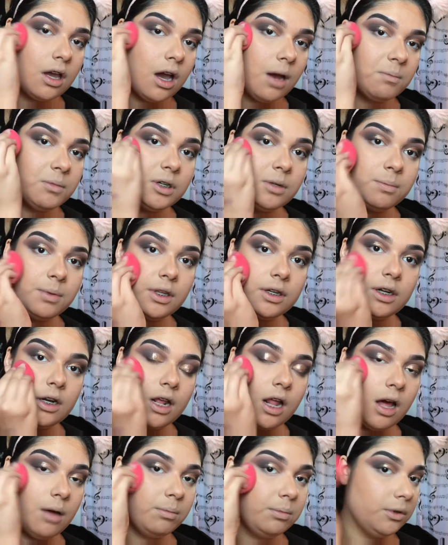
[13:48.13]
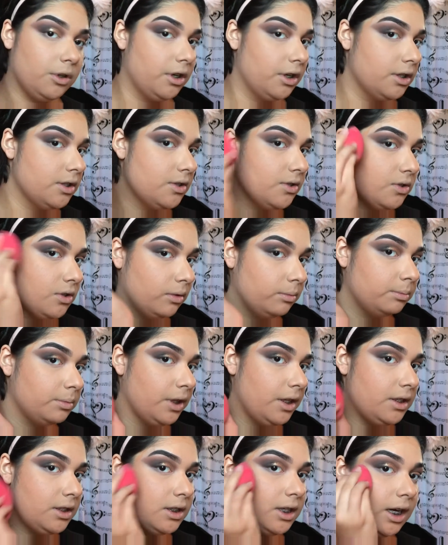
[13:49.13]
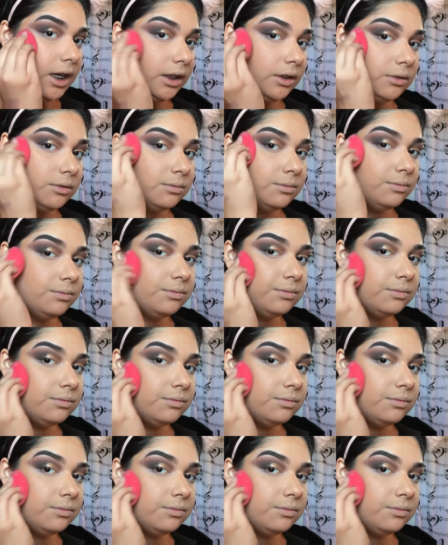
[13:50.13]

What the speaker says: I'm going to blend it upwards, don't blend down,